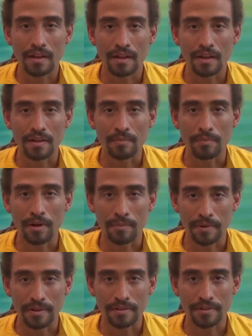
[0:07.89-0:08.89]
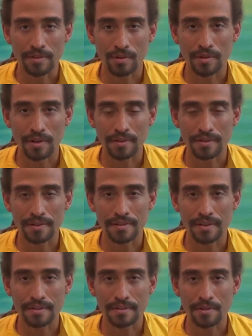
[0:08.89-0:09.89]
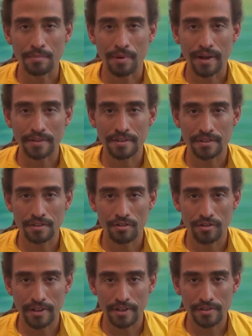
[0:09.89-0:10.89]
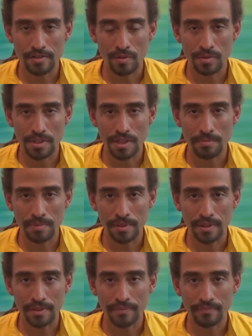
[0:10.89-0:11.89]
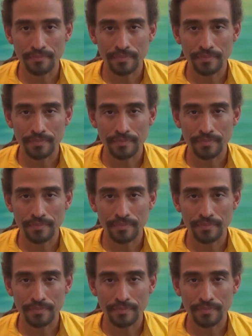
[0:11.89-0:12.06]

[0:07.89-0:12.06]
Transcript: And Paramahansa Yogananda says to practice Kriya so deeply